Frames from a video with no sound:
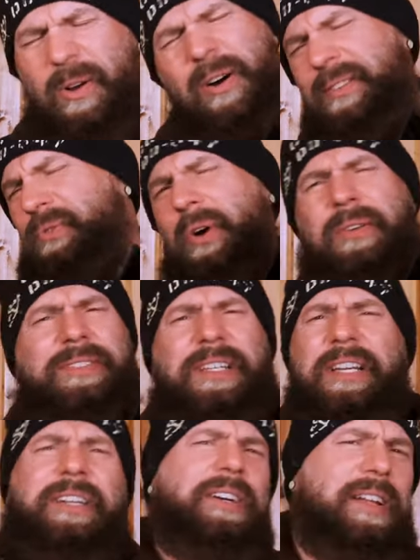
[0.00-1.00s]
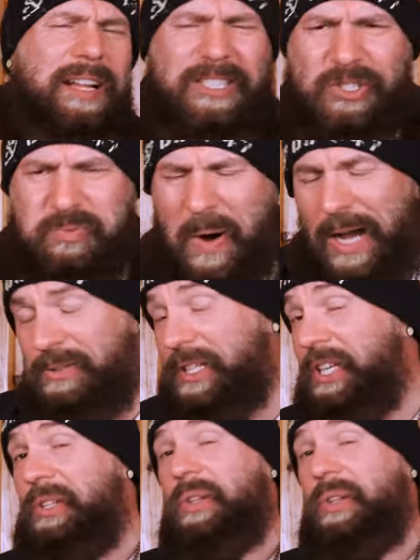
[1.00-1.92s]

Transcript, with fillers: Oh, those are good as well. You